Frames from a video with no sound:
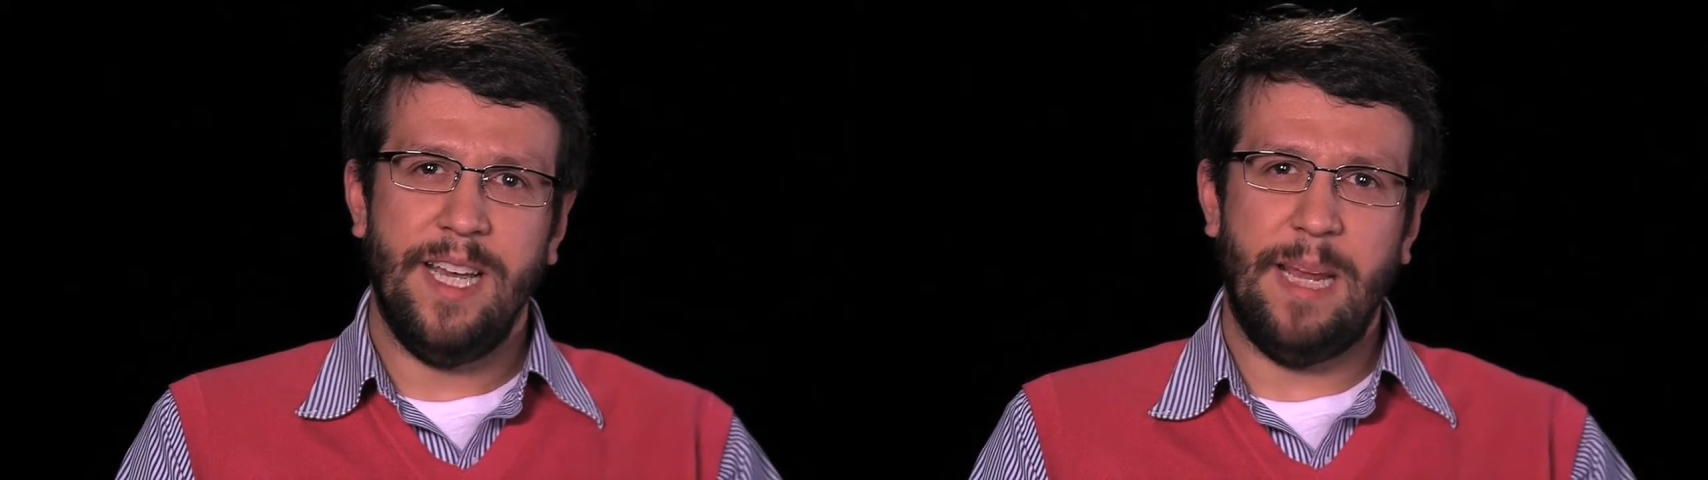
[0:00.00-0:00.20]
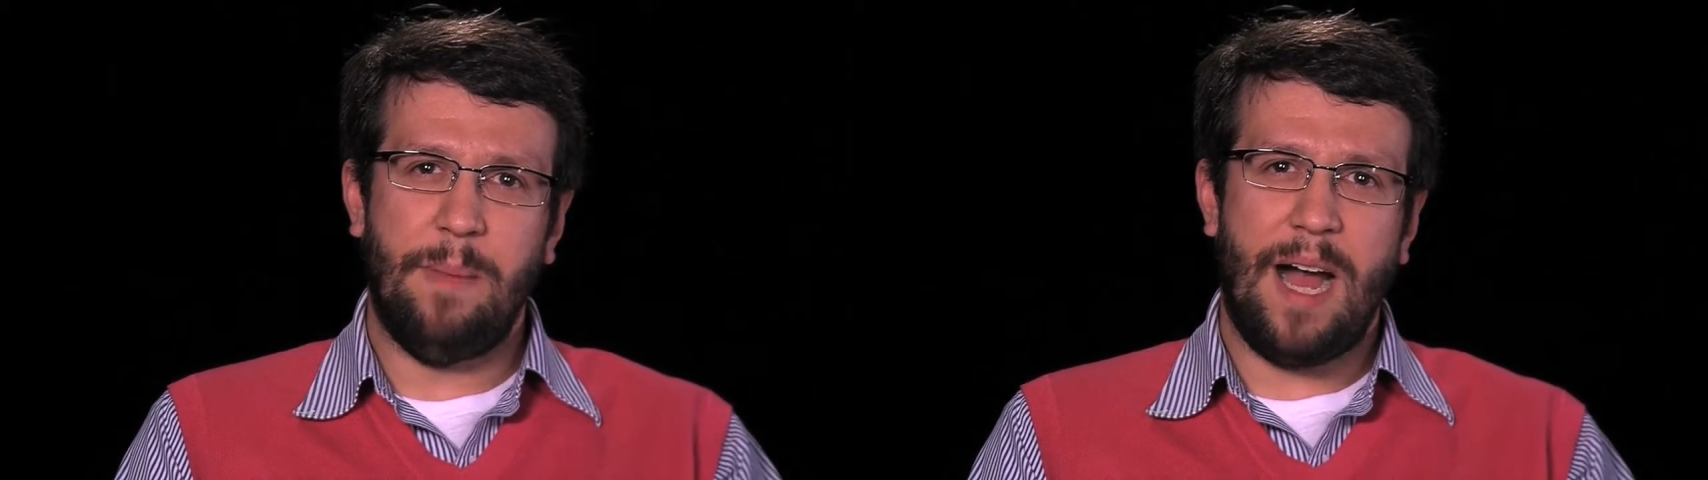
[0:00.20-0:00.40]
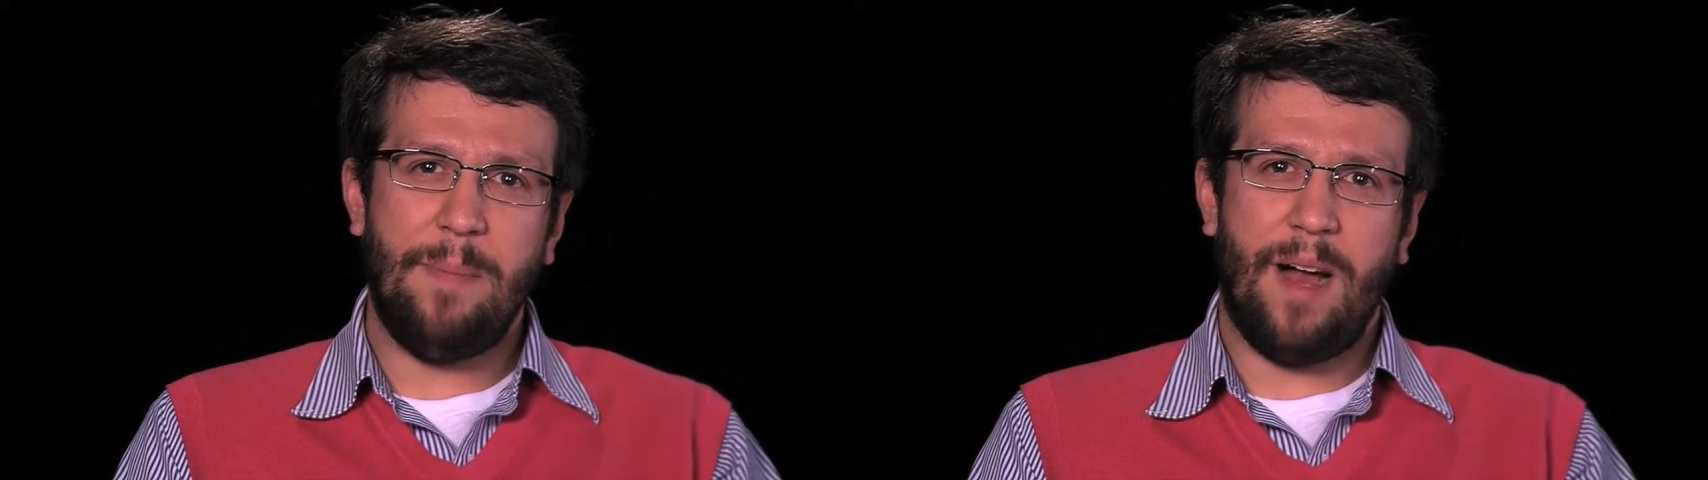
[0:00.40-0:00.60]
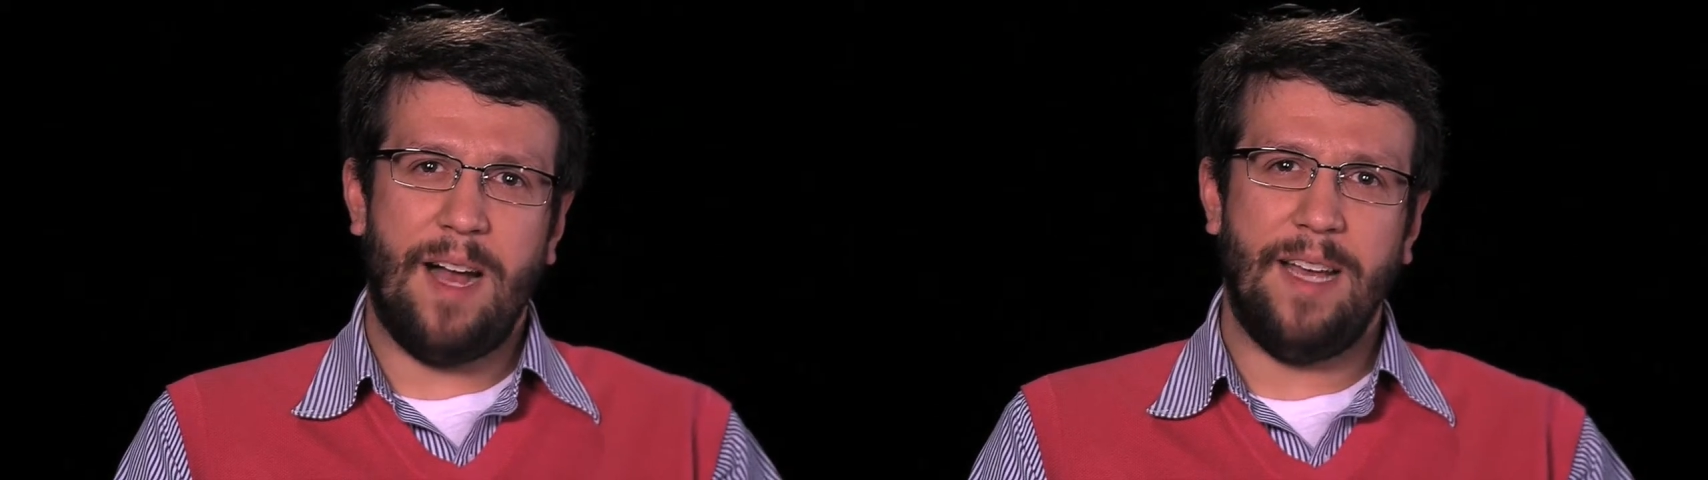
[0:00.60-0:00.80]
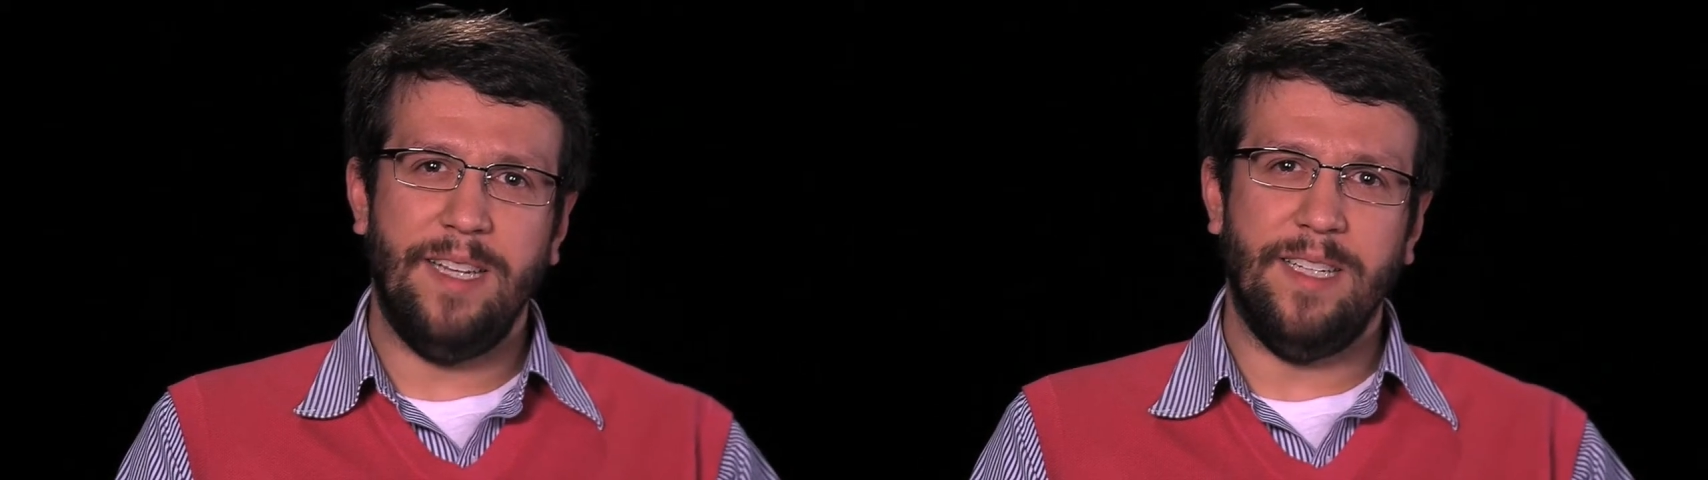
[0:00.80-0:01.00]
In my
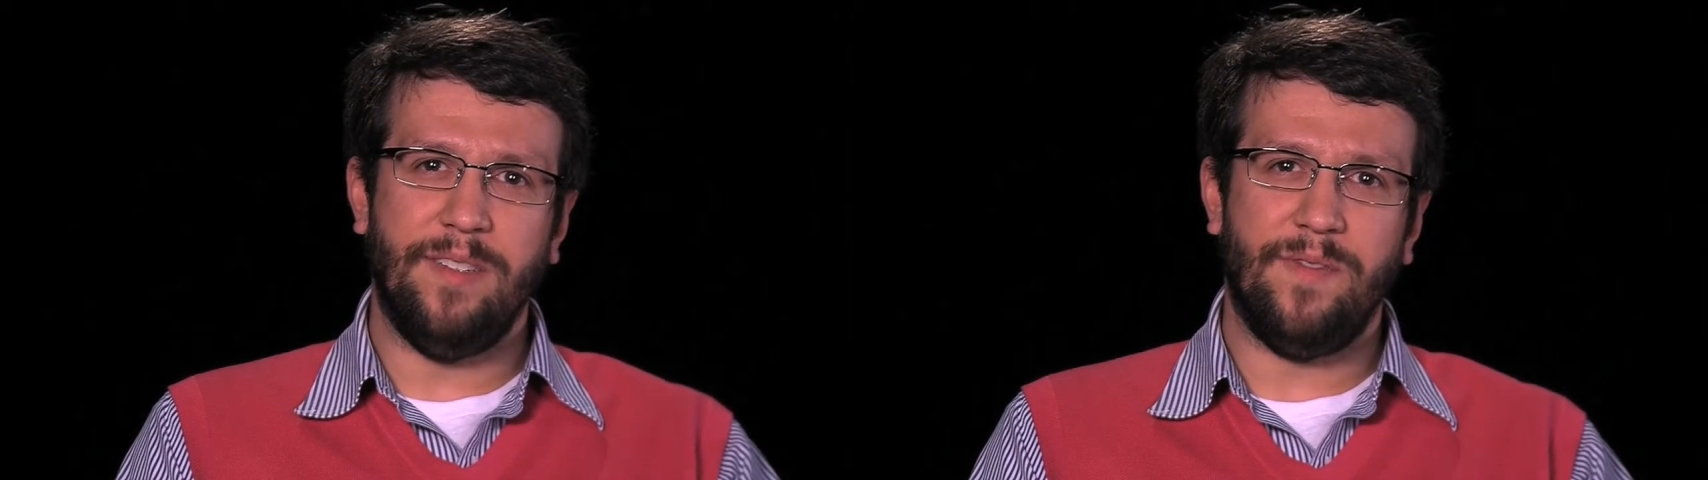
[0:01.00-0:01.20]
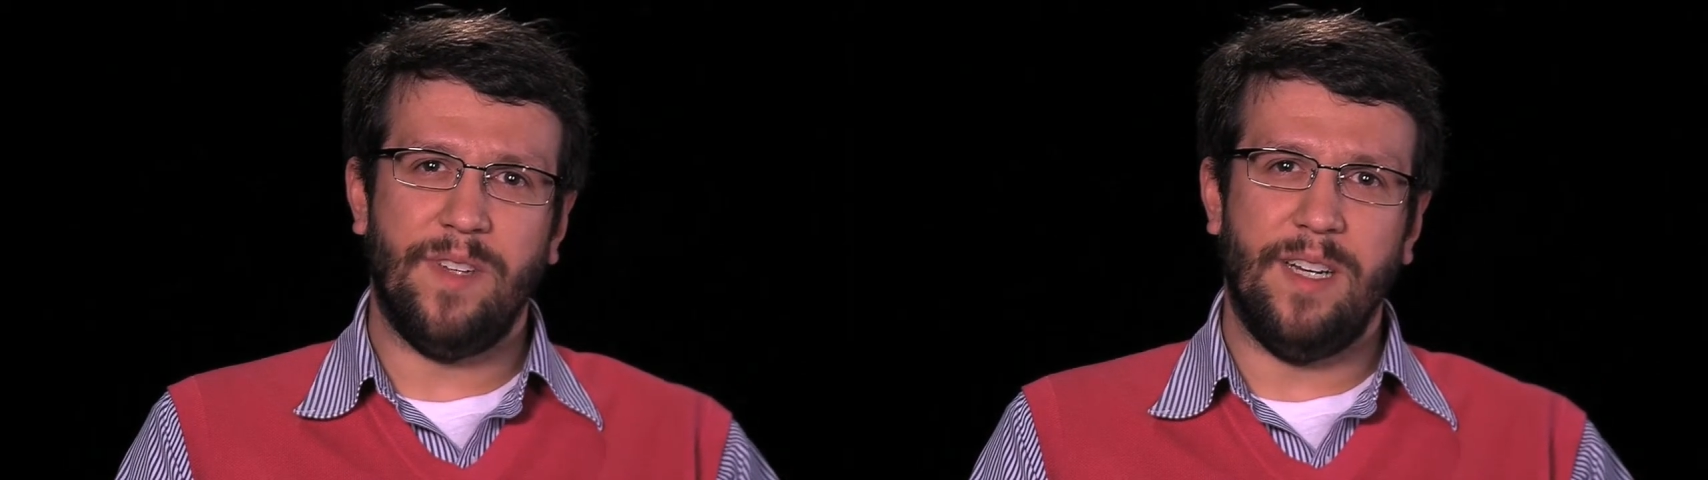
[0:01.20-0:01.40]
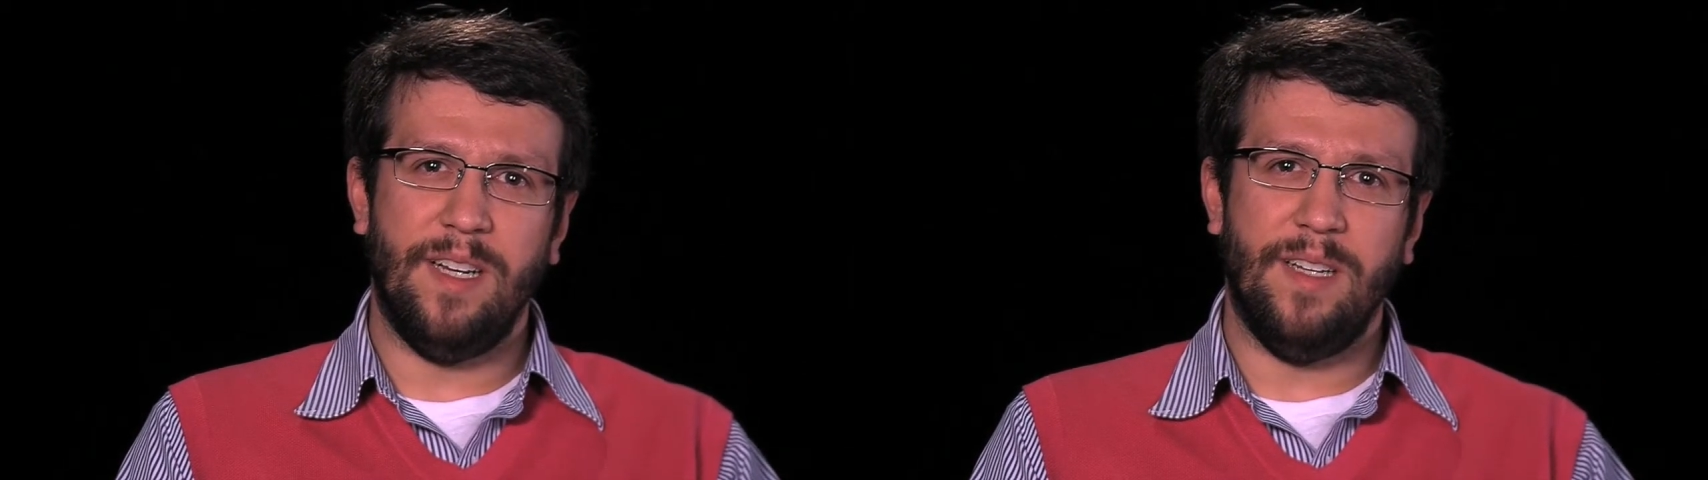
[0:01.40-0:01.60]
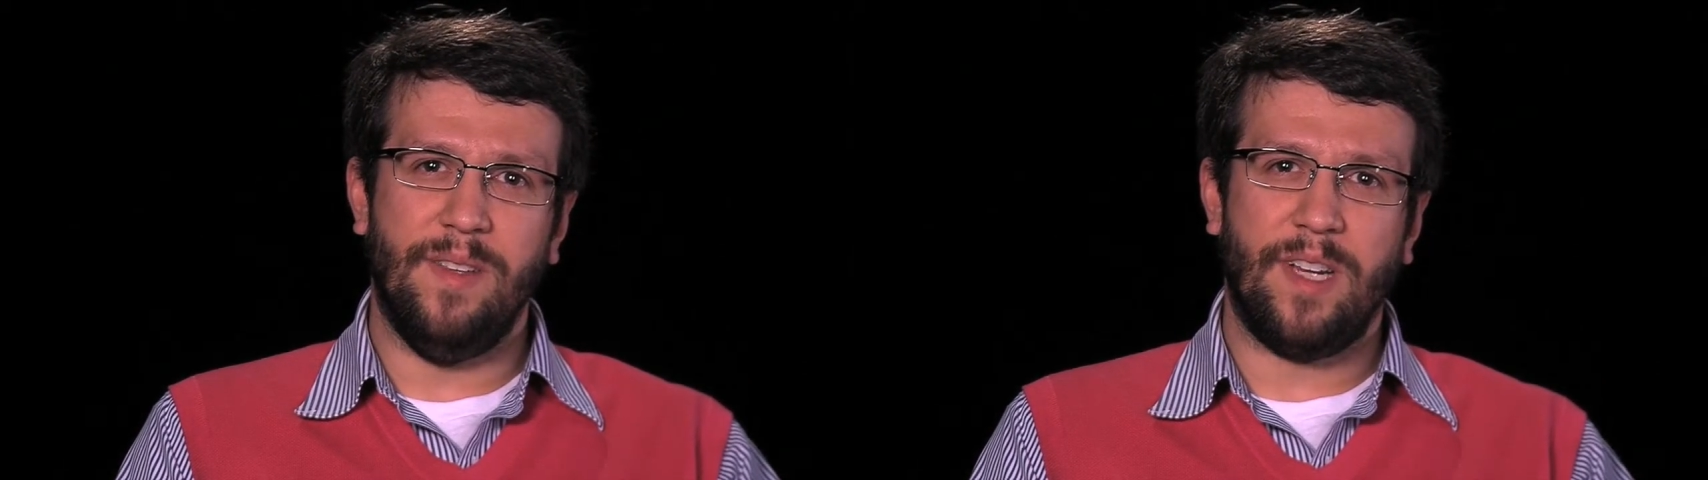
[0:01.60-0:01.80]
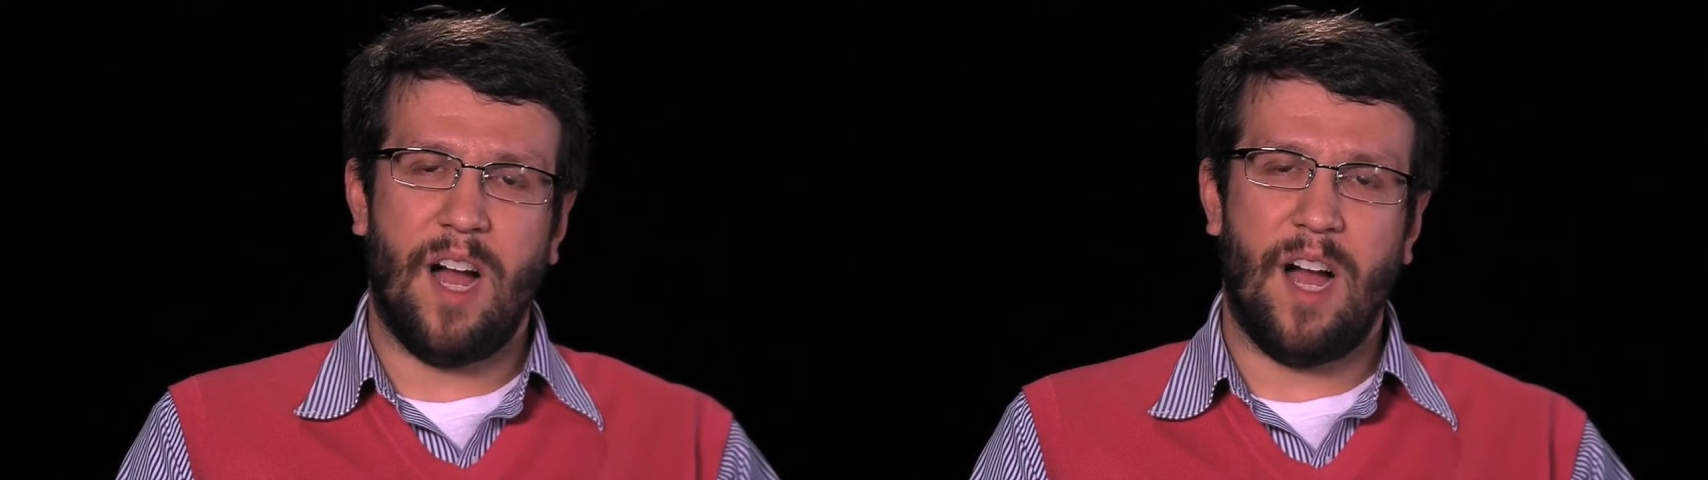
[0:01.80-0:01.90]
mind, if the